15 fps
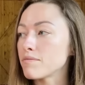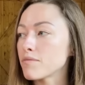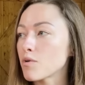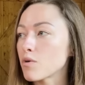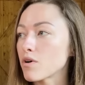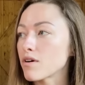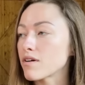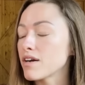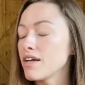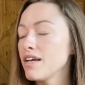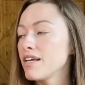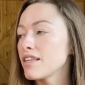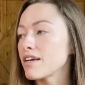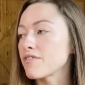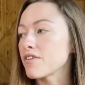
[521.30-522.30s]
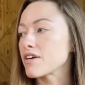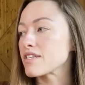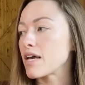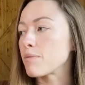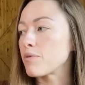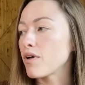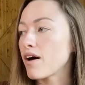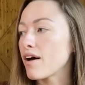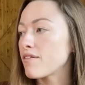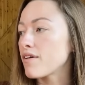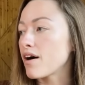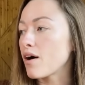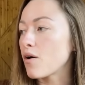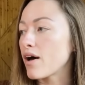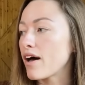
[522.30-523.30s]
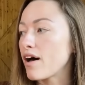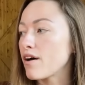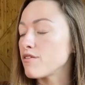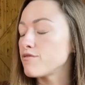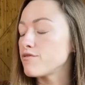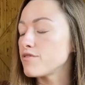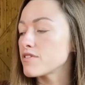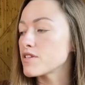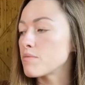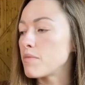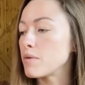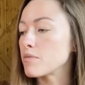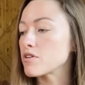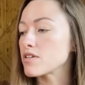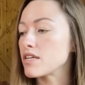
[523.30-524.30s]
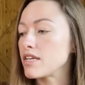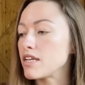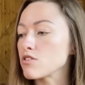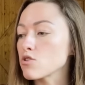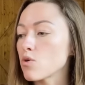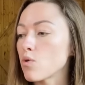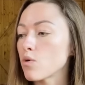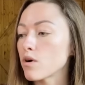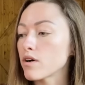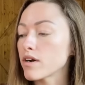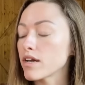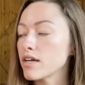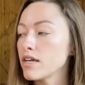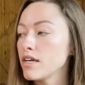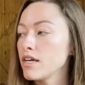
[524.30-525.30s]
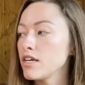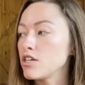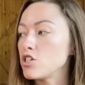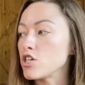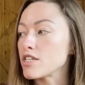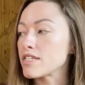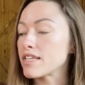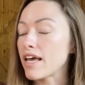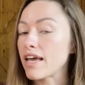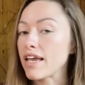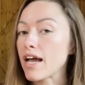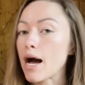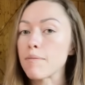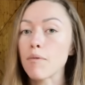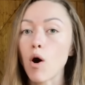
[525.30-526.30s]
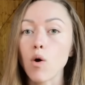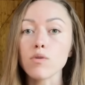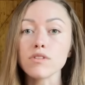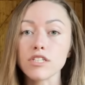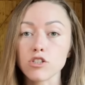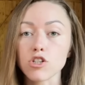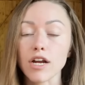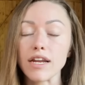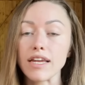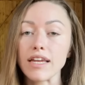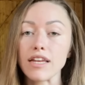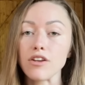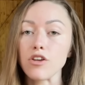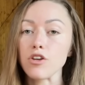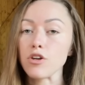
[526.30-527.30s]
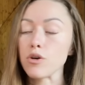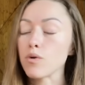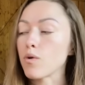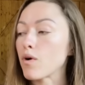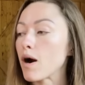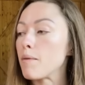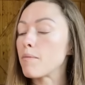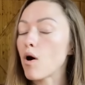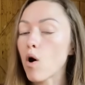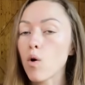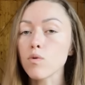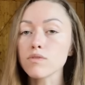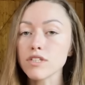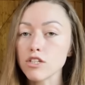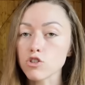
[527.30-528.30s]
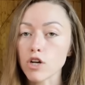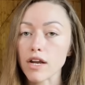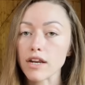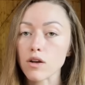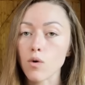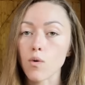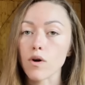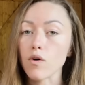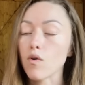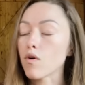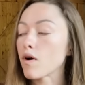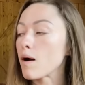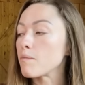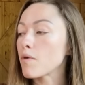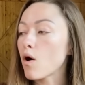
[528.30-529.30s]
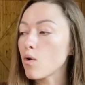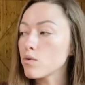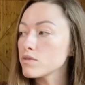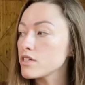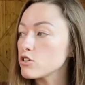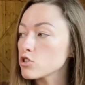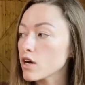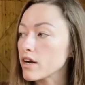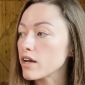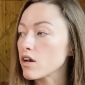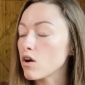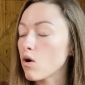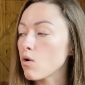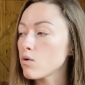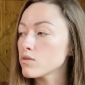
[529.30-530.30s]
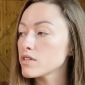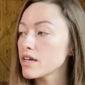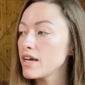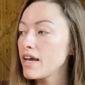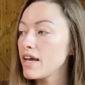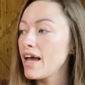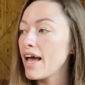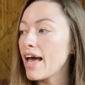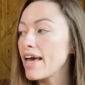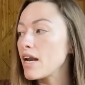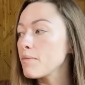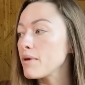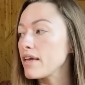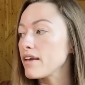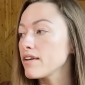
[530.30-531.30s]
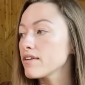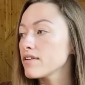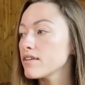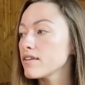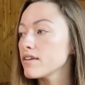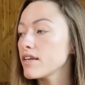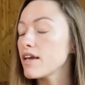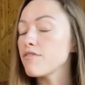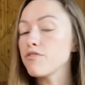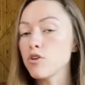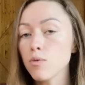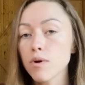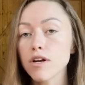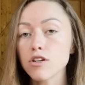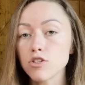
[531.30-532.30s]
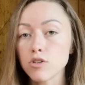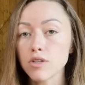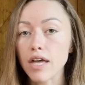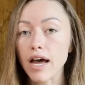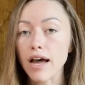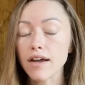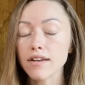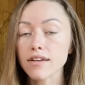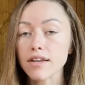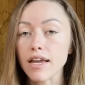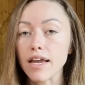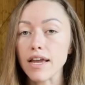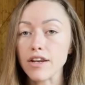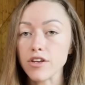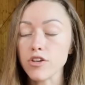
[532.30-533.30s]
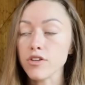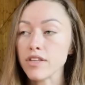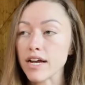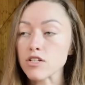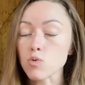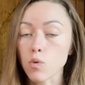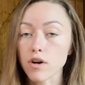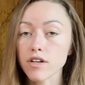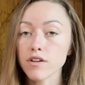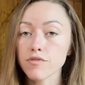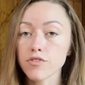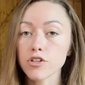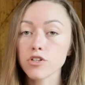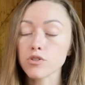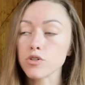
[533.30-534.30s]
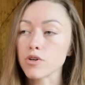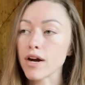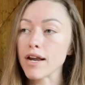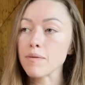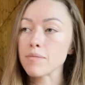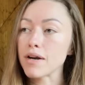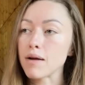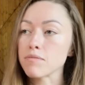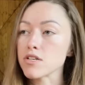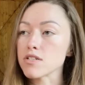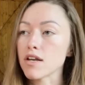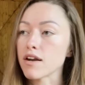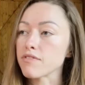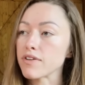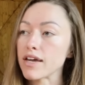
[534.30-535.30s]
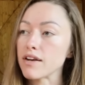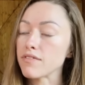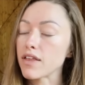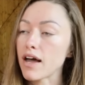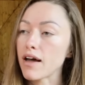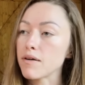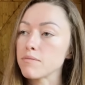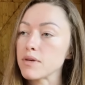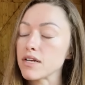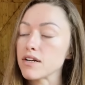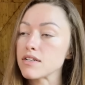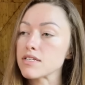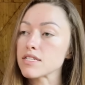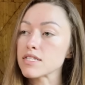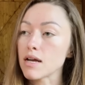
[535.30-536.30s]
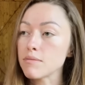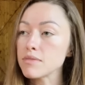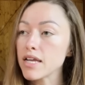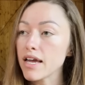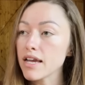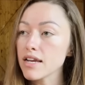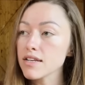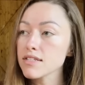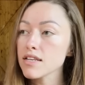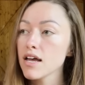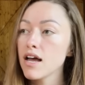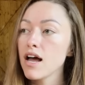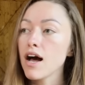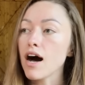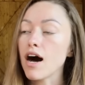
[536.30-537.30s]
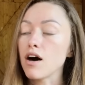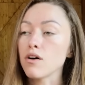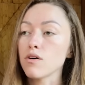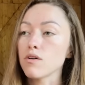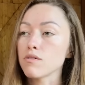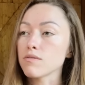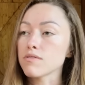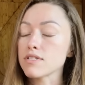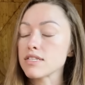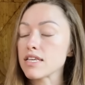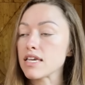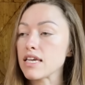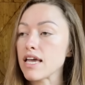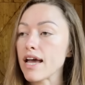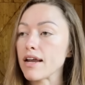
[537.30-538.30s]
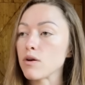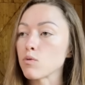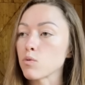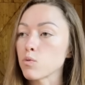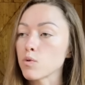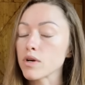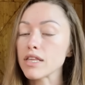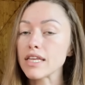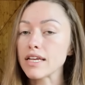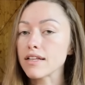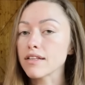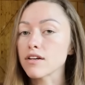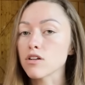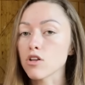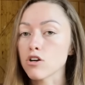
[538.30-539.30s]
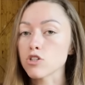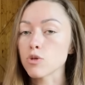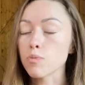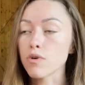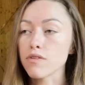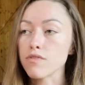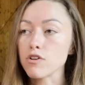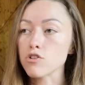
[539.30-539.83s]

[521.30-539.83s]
or like for example, I'll have some members in Discord just say, I'm only trading NQ, or I'm only trading oil, or I'm only trading gold. And I mean, if you want to do that and that's working for you, great, but I'm just not a fan of that, because some days I'll see a really clear, larger point of view